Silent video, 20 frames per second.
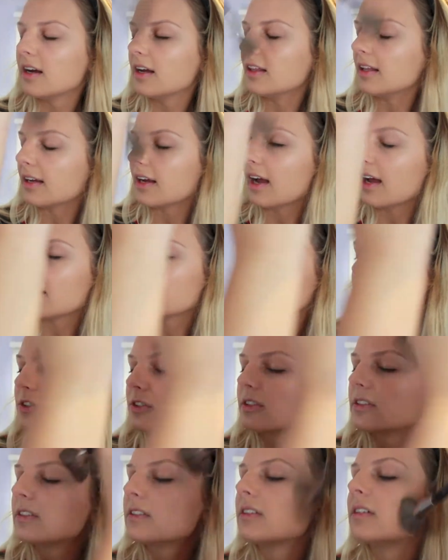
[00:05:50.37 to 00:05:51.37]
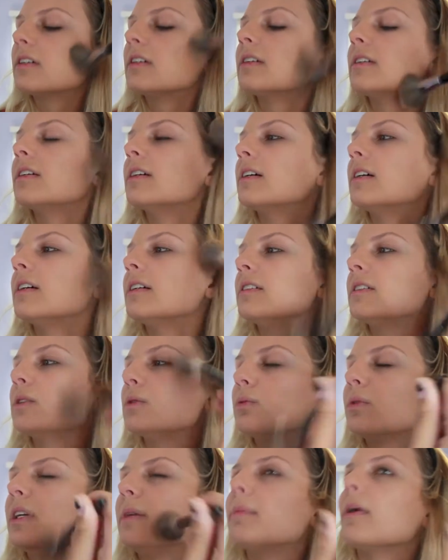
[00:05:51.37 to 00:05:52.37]
then kind of just
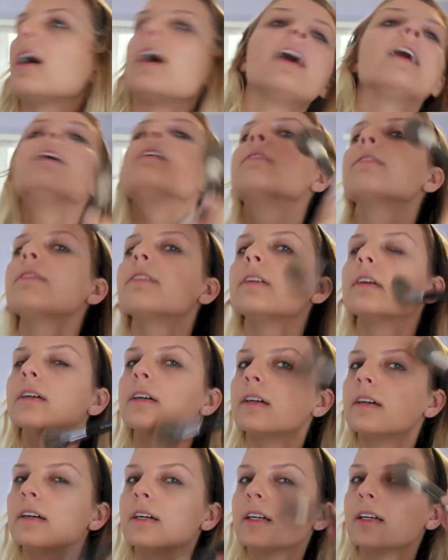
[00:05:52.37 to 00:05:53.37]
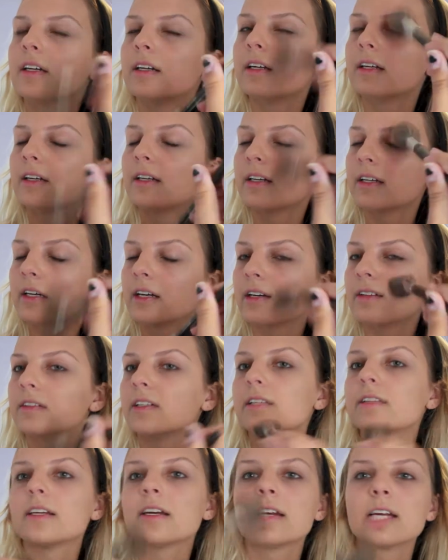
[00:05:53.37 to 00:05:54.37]
sweep off
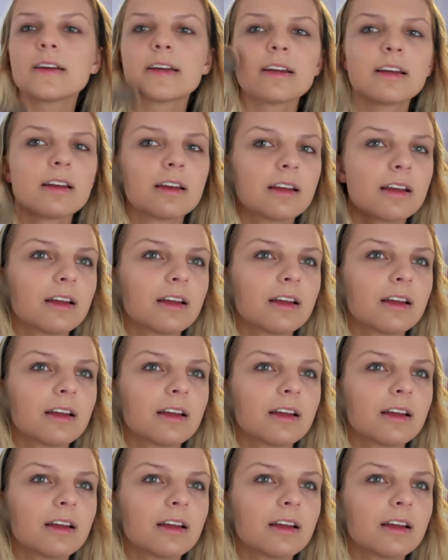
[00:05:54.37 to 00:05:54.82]
everything